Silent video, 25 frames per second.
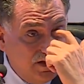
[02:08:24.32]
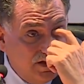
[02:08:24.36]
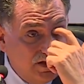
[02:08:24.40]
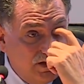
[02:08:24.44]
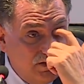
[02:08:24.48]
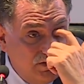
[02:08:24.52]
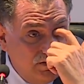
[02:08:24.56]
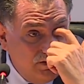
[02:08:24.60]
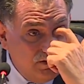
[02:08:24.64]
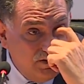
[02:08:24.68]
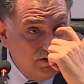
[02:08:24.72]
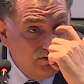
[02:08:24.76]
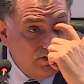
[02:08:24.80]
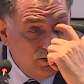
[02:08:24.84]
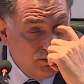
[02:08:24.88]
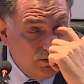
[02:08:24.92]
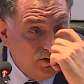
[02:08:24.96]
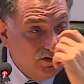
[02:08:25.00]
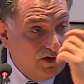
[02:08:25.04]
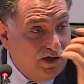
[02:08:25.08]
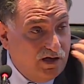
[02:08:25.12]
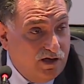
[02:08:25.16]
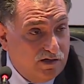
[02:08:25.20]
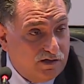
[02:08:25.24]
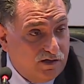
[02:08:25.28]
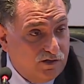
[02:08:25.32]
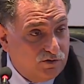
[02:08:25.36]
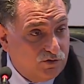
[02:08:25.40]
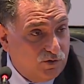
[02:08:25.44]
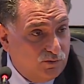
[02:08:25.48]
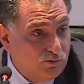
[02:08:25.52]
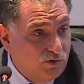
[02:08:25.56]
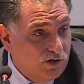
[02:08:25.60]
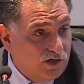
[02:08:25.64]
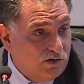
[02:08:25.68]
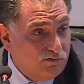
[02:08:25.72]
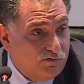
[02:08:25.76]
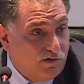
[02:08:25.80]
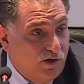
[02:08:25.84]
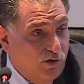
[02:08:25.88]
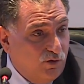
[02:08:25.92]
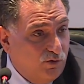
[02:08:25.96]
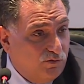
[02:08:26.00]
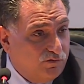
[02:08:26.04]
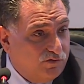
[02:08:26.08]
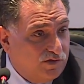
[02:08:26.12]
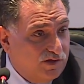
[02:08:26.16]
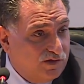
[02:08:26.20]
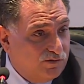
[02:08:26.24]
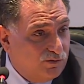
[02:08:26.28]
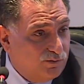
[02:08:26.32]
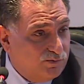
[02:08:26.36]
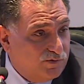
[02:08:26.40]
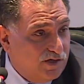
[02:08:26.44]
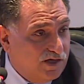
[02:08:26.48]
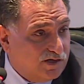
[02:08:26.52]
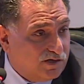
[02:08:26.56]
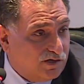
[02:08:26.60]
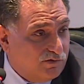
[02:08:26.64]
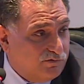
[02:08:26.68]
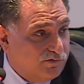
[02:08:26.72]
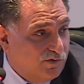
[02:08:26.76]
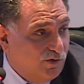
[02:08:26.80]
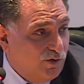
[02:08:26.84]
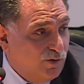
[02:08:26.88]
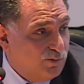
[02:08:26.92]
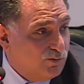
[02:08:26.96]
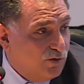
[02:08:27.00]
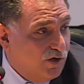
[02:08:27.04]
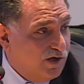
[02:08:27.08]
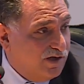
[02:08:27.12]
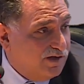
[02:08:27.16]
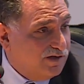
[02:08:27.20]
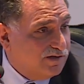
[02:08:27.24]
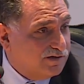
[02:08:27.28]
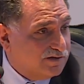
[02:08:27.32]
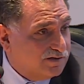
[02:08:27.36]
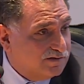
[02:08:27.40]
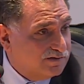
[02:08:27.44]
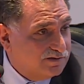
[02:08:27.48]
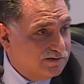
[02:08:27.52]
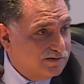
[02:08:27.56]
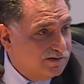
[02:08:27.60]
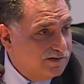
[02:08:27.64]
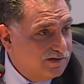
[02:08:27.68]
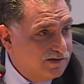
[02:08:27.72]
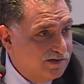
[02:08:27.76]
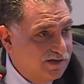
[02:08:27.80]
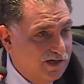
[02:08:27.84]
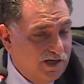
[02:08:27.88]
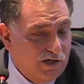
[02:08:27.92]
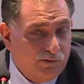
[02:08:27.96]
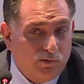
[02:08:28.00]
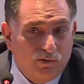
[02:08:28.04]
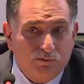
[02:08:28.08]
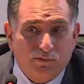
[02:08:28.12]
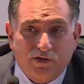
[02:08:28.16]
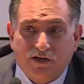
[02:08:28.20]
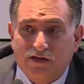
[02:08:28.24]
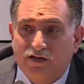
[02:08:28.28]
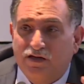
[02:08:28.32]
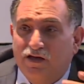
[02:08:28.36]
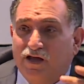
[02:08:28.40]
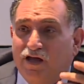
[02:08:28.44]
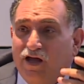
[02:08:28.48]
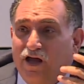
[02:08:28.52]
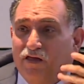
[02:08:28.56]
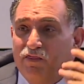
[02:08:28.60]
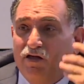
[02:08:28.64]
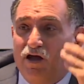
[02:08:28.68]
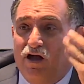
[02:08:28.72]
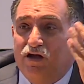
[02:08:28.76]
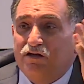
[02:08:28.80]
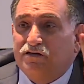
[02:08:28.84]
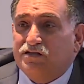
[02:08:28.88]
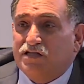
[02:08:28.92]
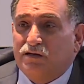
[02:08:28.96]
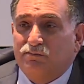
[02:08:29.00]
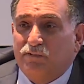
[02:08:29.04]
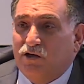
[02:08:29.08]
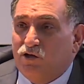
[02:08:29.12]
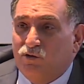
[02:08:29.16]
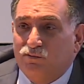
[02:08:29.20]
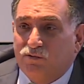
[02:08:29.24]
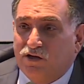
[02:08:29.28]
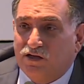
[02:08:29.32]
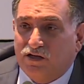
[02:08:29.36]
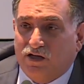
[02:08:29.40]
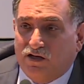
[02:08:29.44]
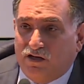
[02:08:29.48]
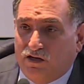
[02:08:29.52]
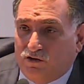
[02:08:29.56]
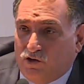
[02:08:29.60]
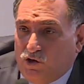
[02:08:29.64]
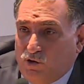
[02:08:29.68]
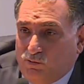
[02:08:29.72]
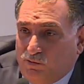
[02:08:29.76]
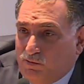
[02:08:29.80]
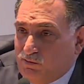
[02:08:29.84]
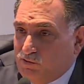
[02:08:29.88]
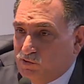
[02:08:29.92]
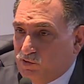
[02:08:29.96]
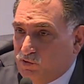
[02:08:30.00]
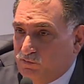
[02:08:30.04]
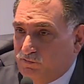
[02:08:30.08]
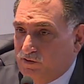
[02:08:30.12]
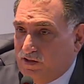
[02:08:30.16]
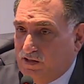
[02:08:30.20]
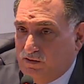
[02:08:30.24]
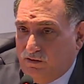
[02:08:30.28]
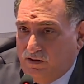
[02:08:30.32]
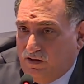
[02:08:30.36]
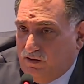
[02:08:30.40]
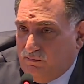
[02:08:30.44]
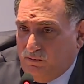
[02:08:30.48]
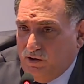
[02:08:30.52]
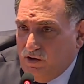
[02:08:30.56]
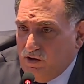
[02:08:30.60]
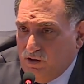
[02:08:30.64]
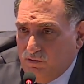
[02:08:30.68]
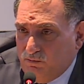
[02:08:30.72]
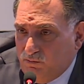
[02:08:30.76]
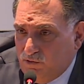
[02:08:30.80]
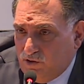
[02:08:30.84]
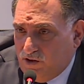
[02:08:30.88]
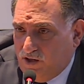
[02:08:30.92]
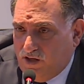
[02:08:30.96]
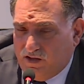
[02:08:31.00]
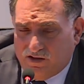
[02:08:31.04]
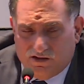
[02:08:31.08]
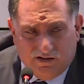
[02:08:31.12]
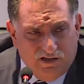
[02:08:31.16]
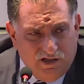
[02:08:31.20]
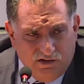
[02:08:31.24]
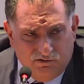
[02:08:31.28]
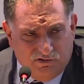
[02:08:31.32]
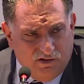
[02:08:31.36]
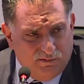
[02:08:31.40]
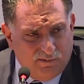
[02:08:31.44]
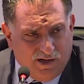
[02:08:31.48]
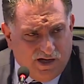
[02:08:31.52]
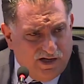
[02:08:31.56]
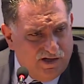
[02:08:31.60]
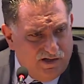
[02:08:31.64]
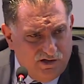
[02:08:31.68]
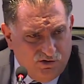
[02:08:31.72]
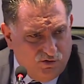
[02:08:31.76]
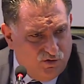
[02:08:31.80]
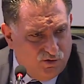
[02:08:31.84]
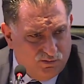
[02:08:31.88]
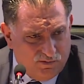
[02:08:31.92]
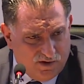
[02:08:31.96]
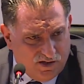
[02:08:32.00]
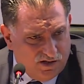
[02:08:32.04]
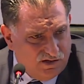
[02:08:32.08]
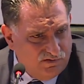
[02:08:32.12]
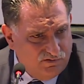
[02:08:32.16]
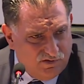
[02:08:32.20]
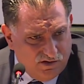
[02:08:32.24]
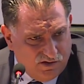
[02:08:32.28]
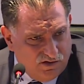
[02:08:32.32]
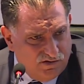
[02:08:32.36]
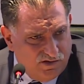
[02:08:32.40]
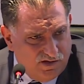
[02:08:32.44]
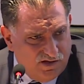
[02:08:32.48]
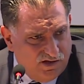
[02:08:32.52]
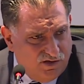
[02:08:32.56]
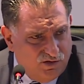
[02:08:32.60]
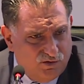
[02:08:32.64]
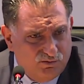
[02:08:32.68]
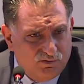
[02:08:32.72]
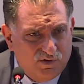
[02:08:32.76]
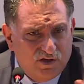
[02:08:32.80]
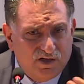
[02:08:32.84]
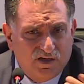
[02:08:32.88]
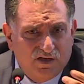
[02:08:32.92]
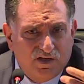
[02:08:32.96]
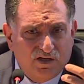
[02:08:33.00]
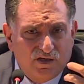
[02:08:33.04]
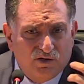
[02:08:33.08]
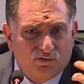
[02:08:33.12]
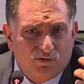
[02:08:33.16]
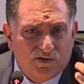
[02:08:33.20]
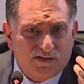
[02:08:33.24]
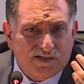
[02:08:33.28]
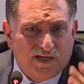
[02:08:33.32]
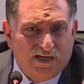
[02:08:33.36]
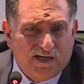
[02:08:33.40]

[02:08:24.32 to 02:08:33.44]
5, 6 people every day in peaceful demonstrations. Maybe under the current circumstances,